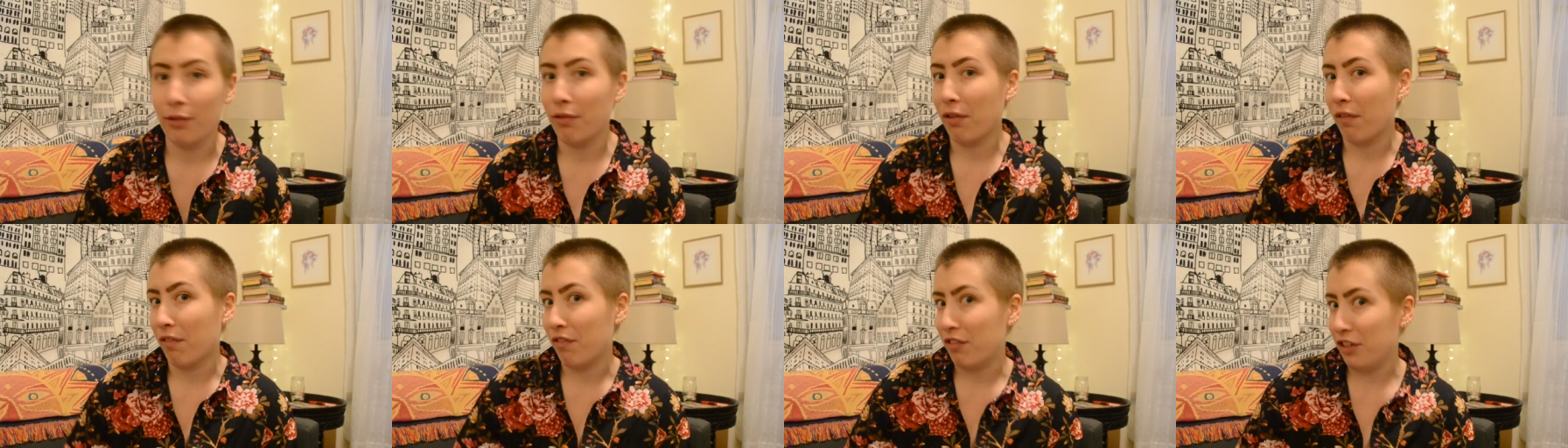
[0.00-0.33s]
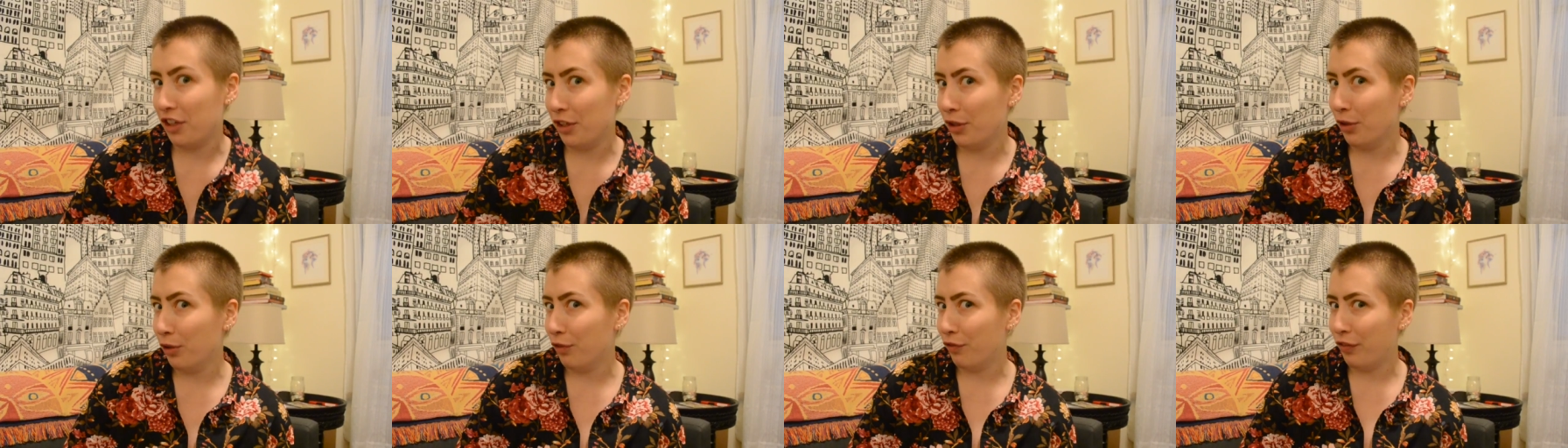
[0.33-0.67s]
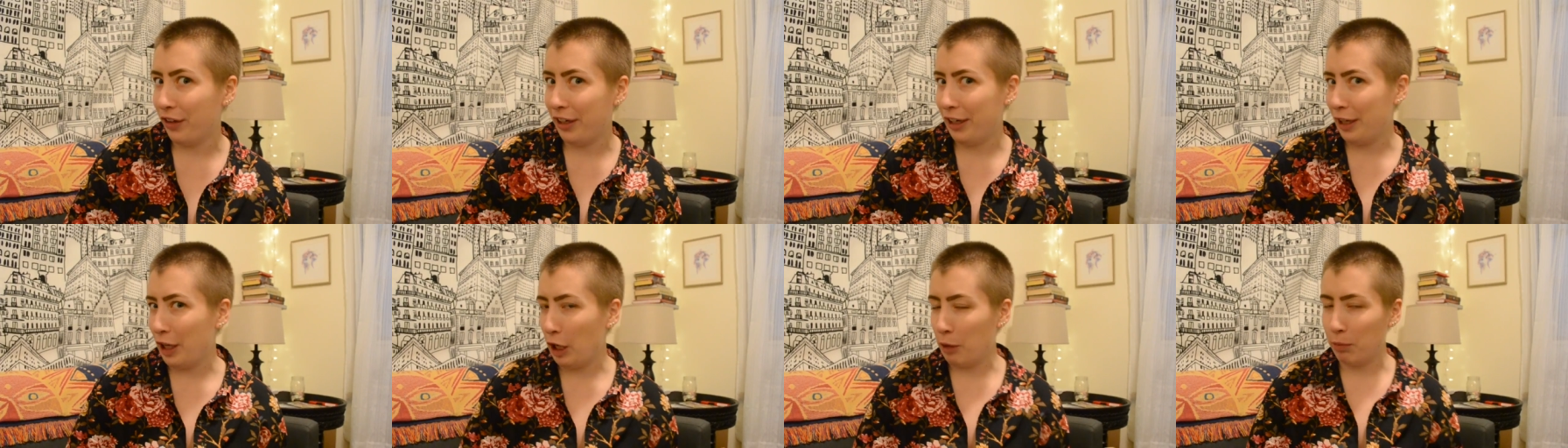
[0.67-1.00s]
a review
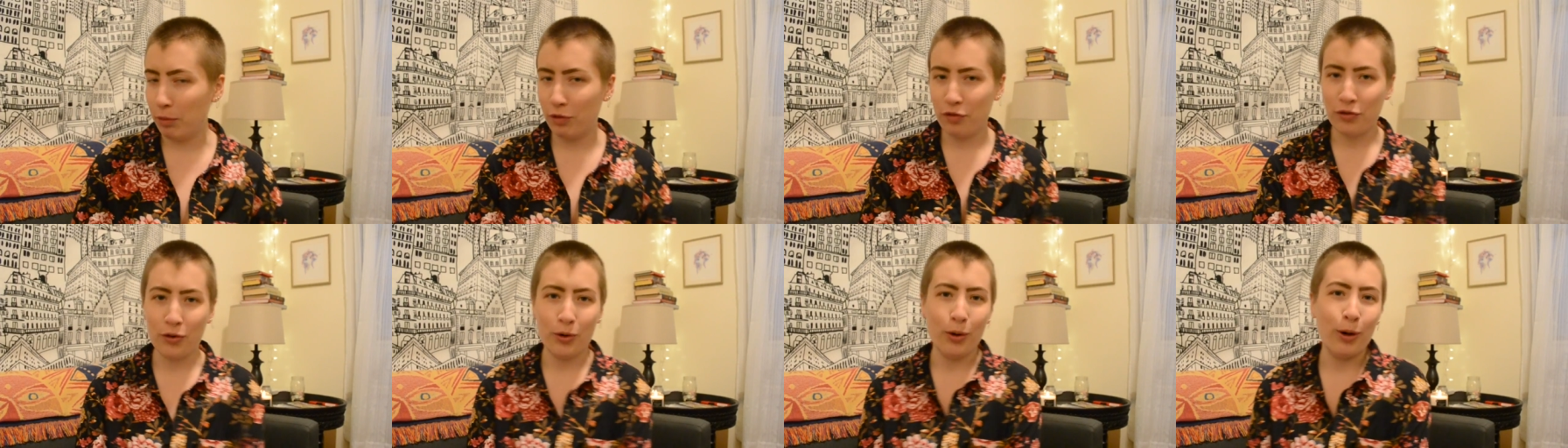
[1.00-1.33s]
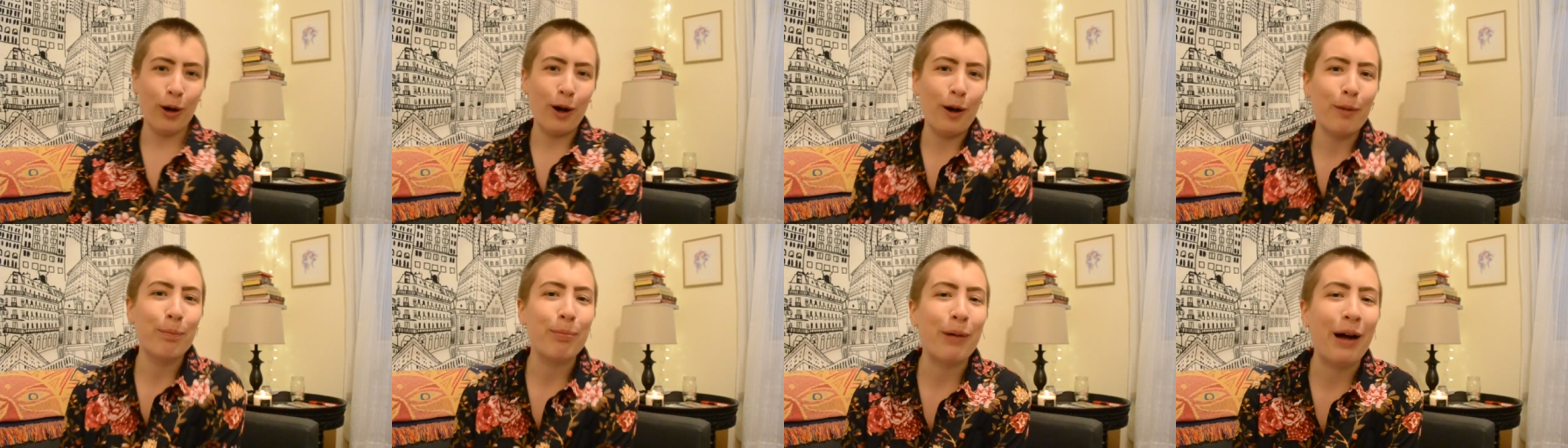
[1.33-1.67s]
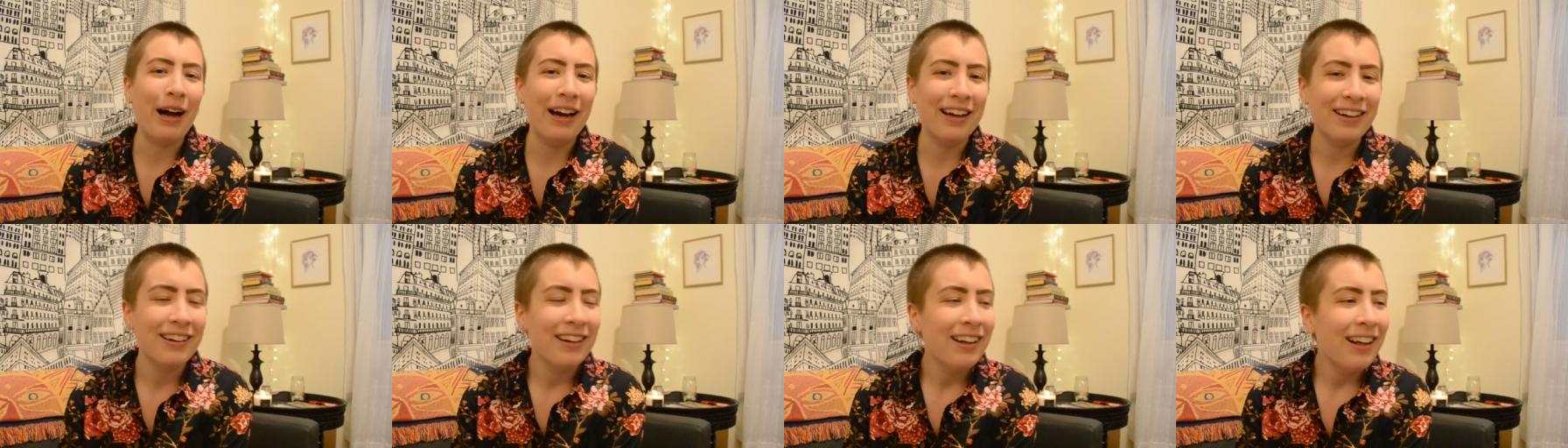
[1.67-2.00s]
video before,
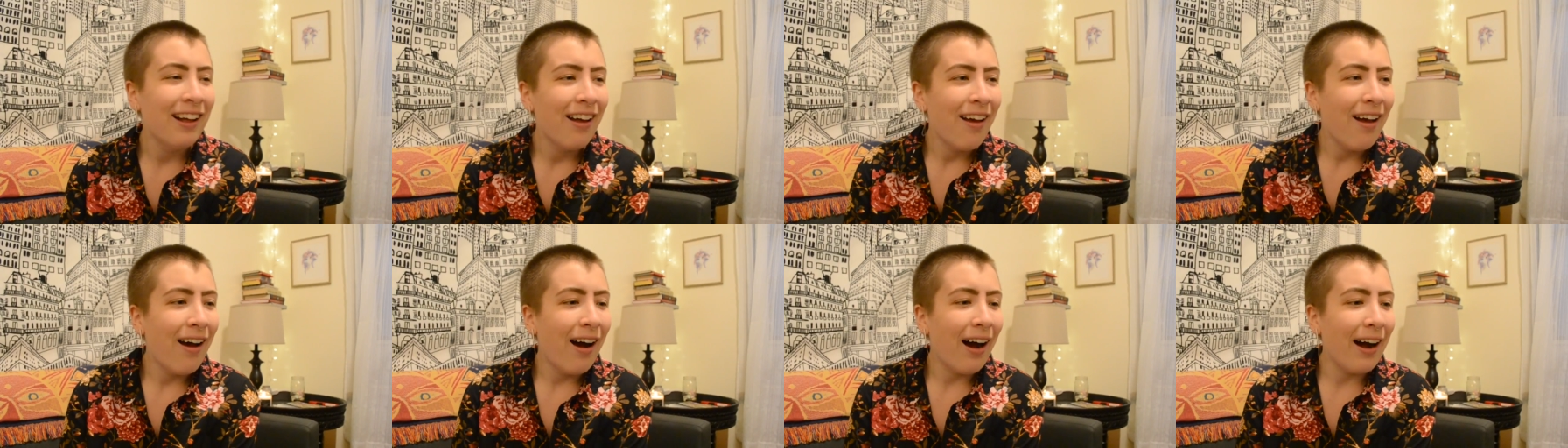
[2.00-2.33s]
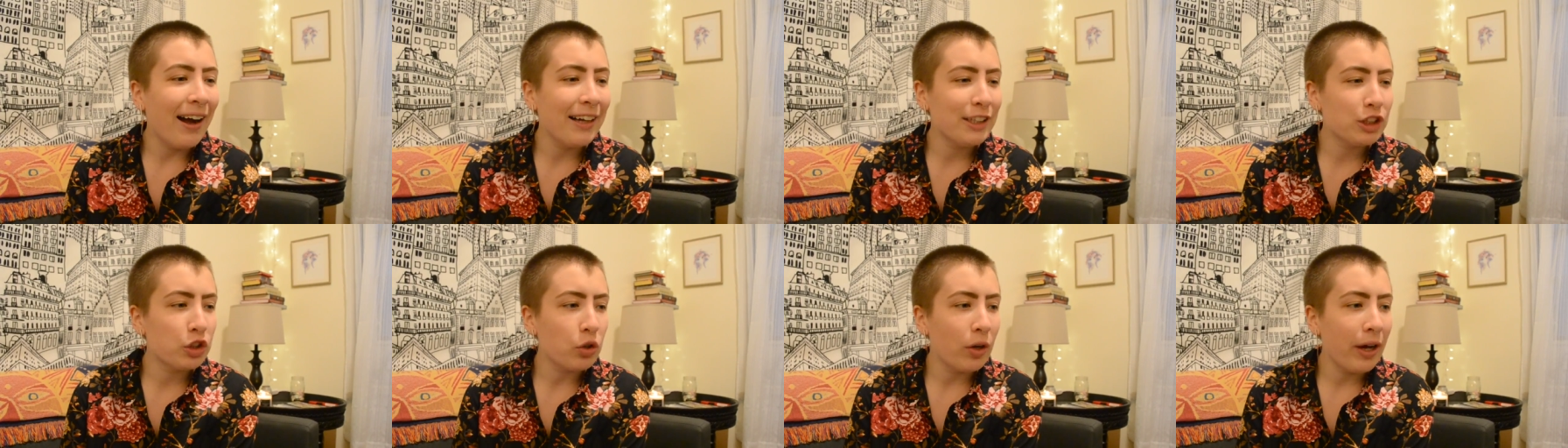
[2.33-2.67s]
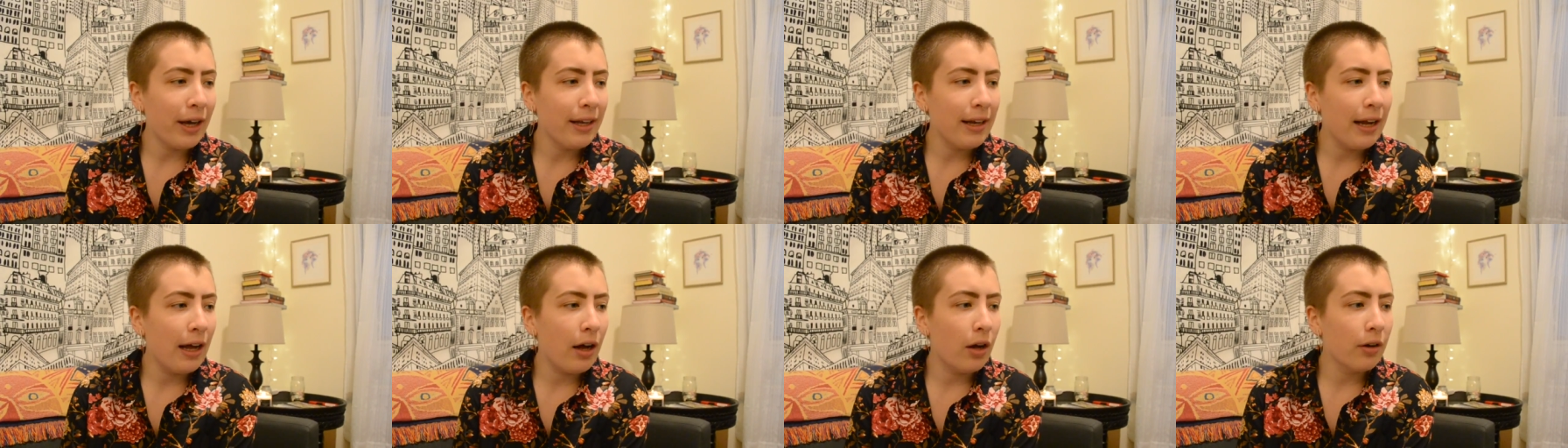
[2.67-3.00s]
but I
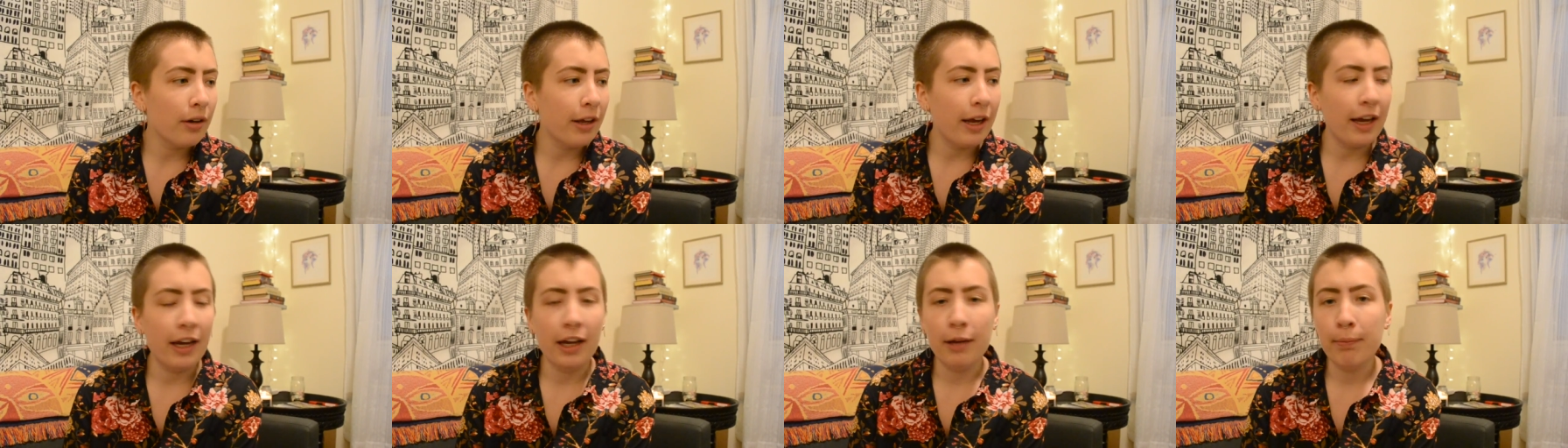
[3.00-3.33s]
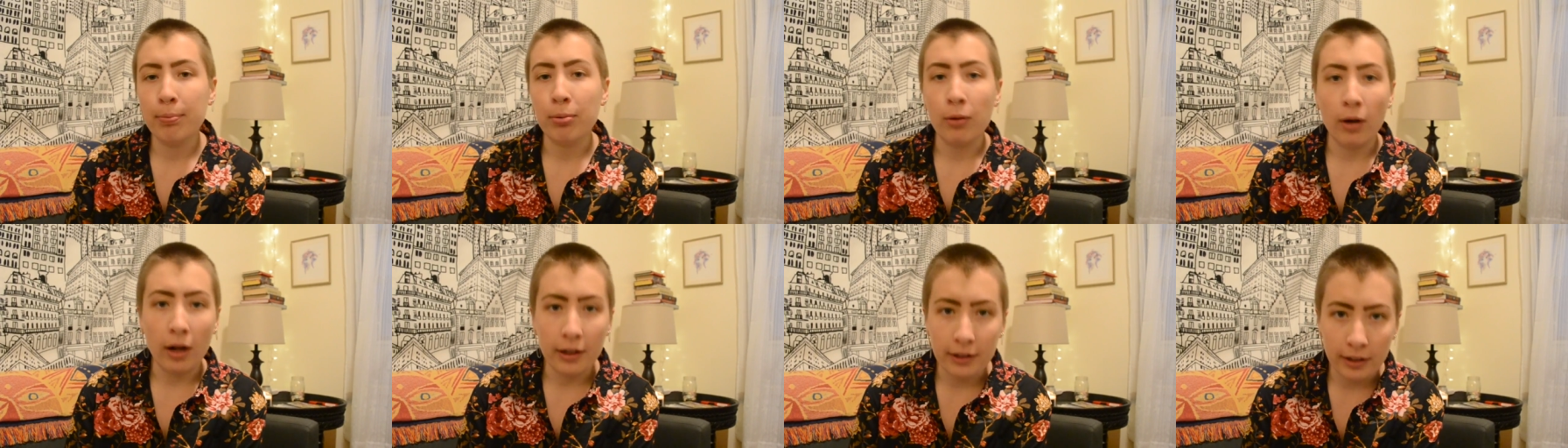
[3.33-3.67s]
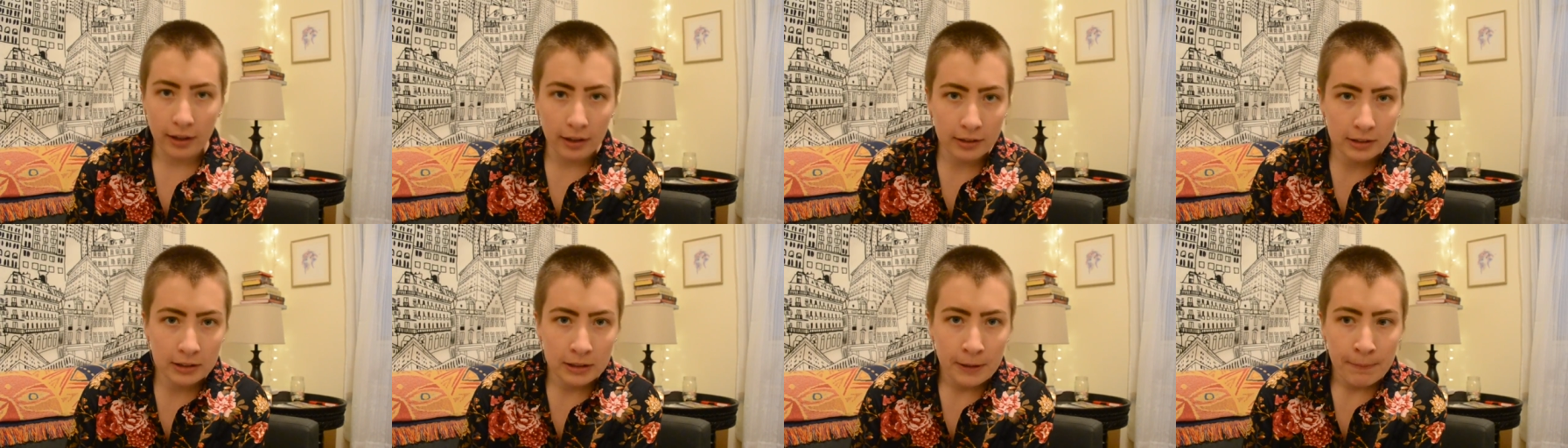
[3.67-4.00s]
tried out a
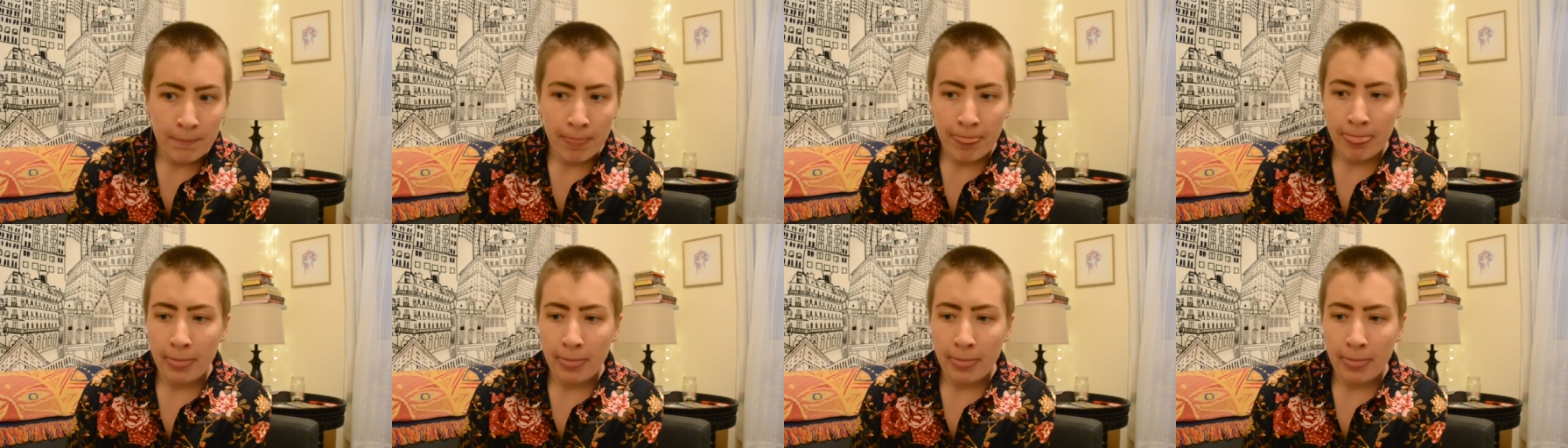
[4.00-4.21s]
product